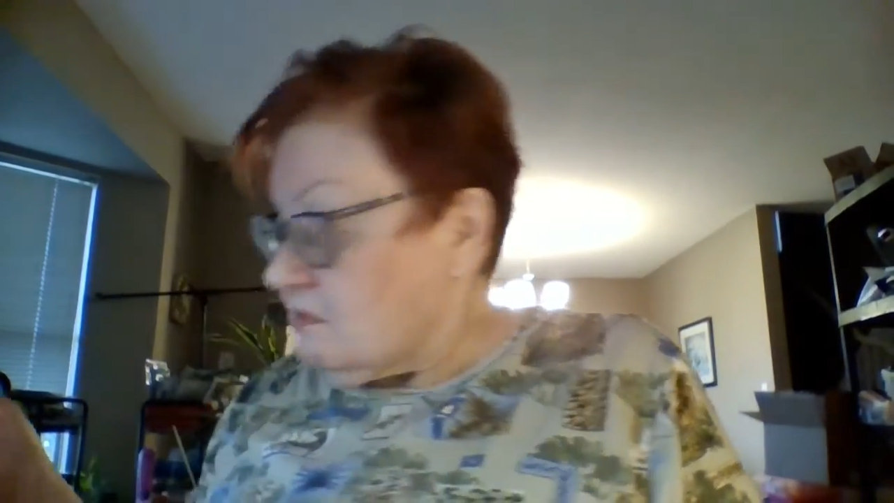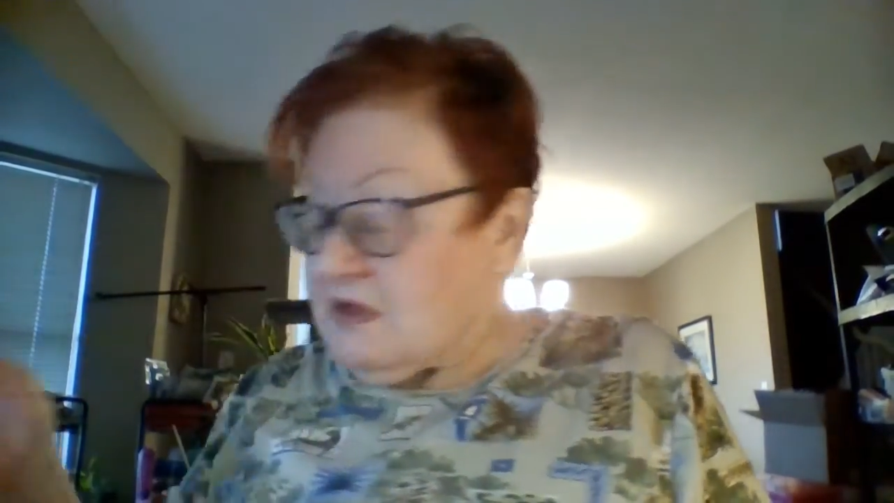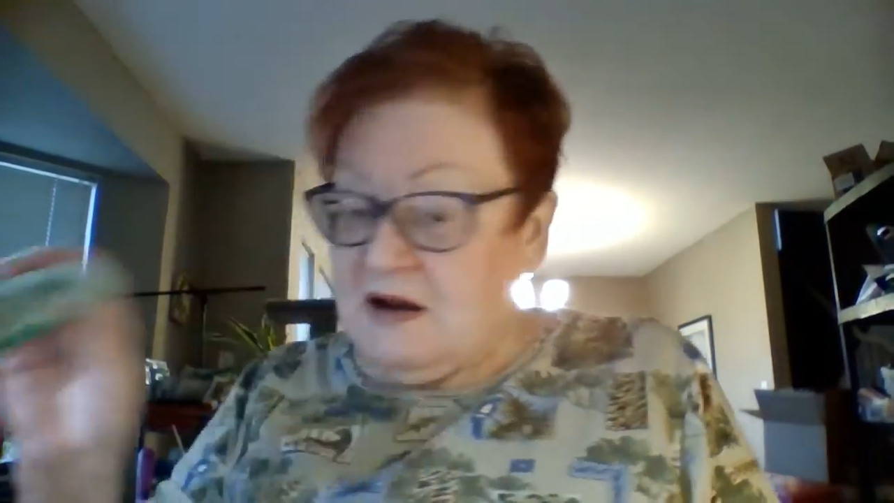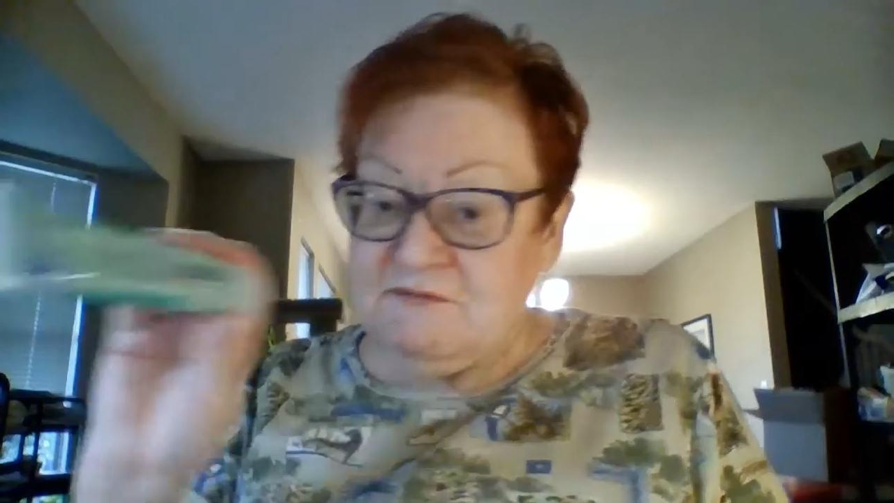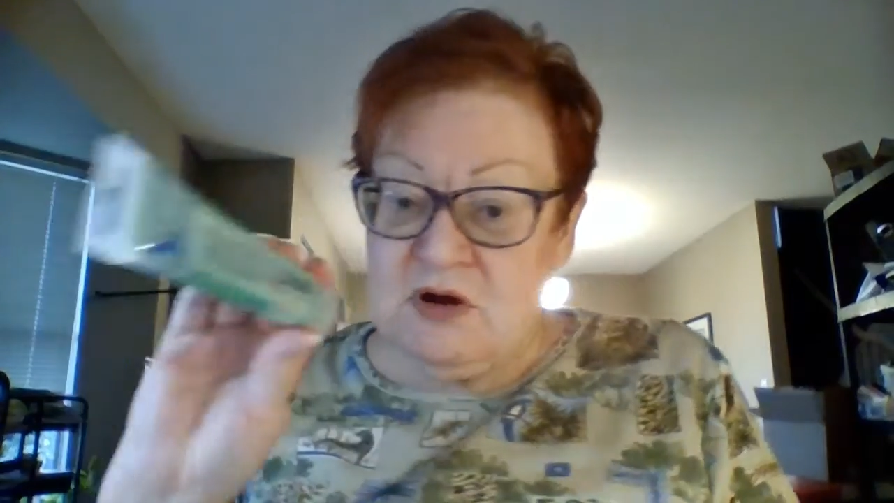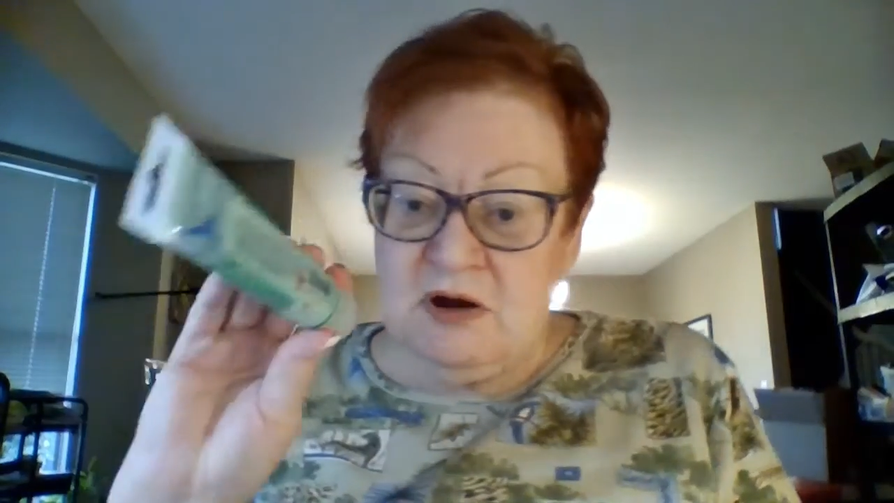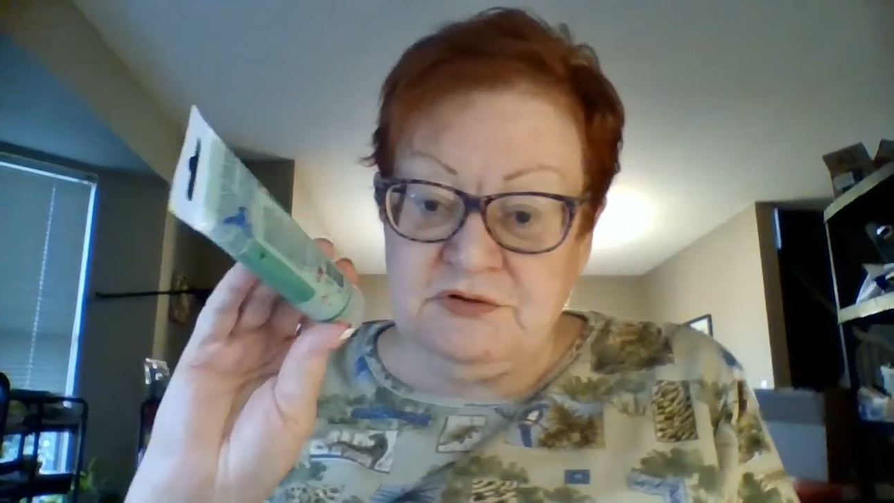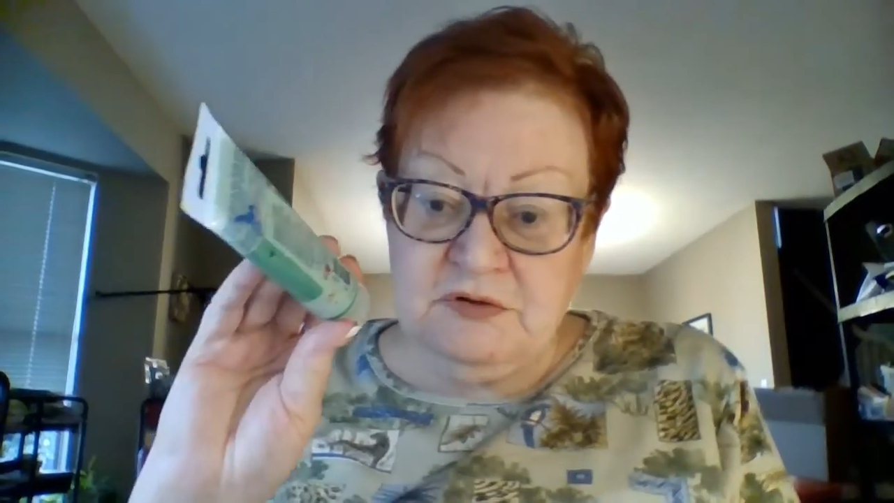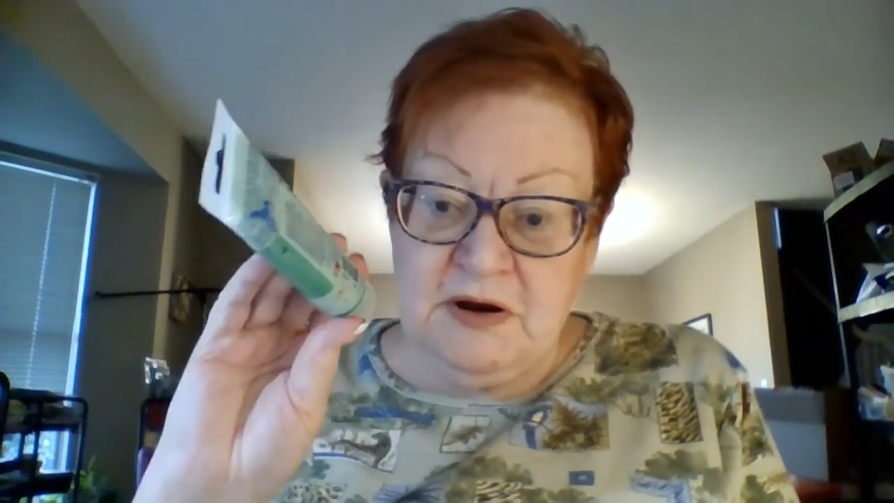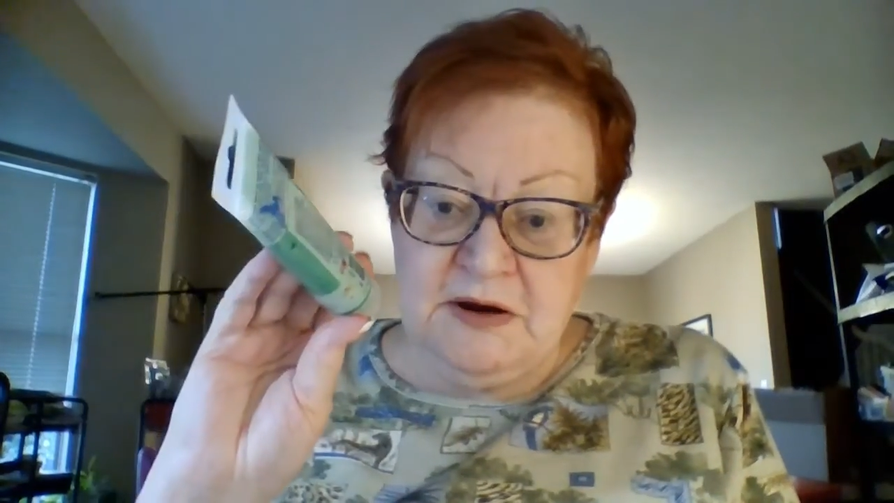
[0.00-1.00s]
that have
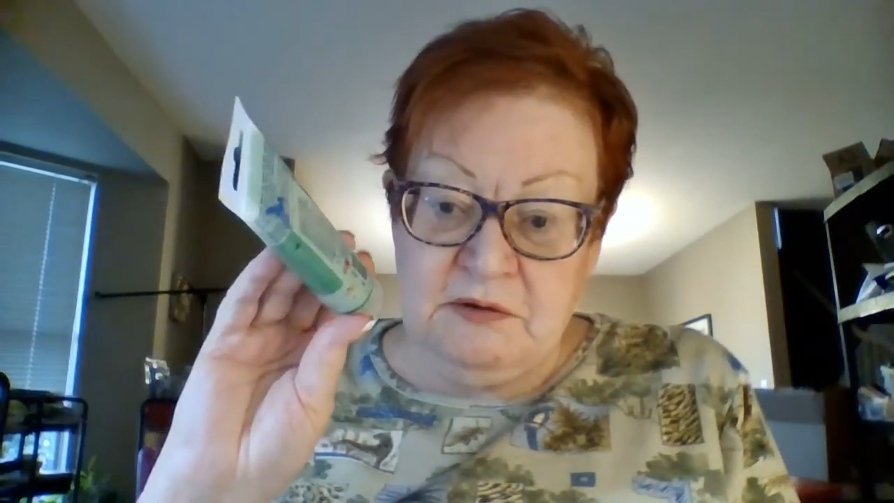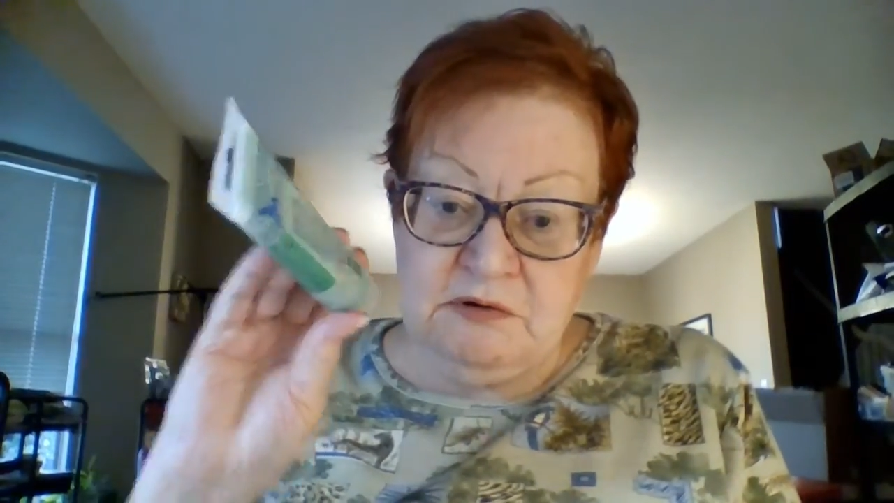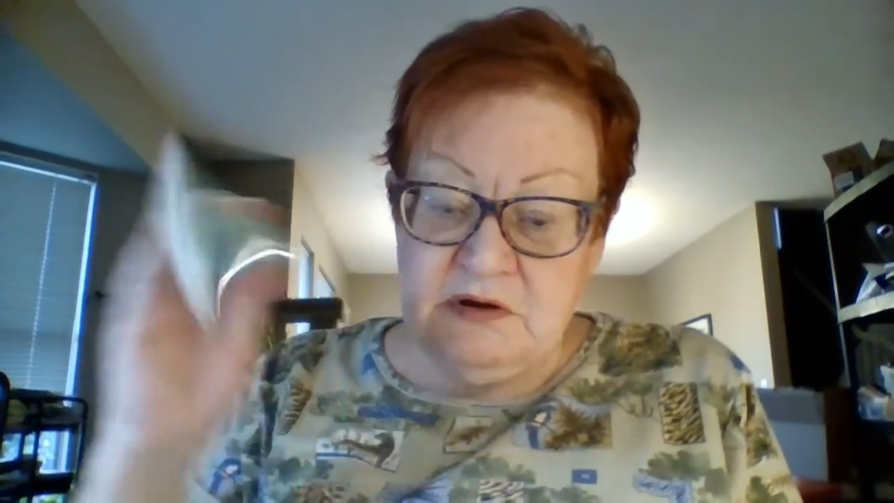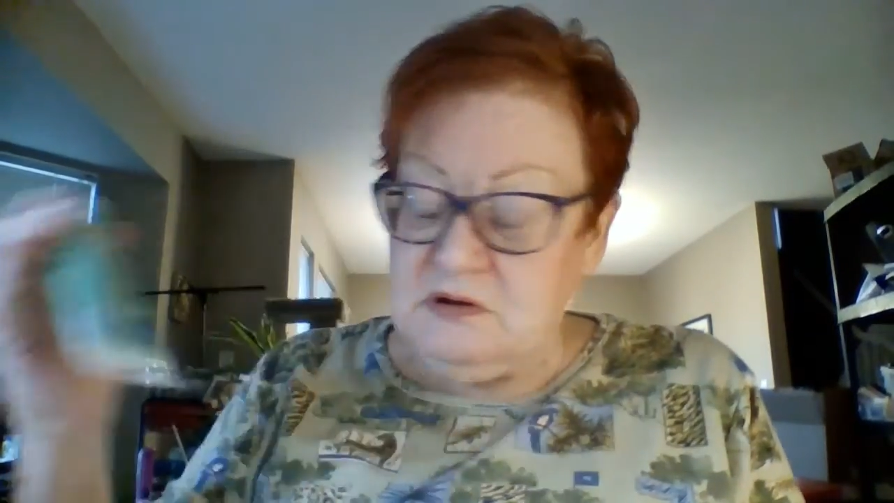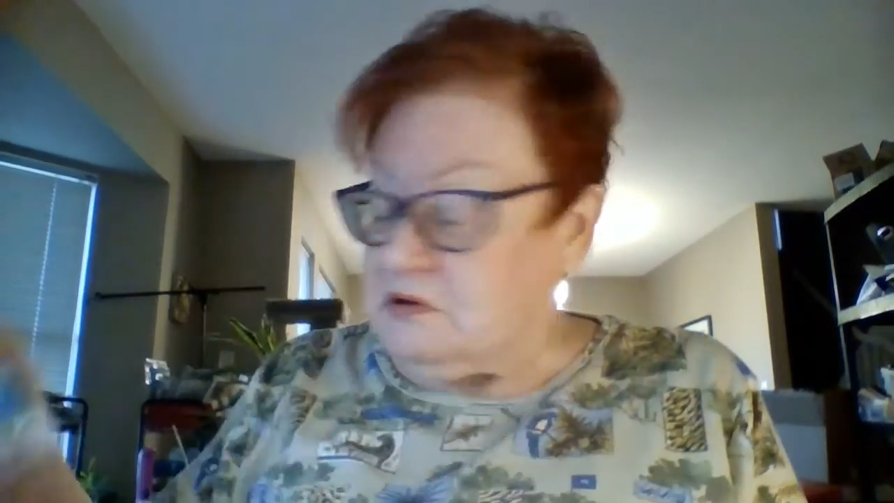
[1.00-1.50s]
not dried out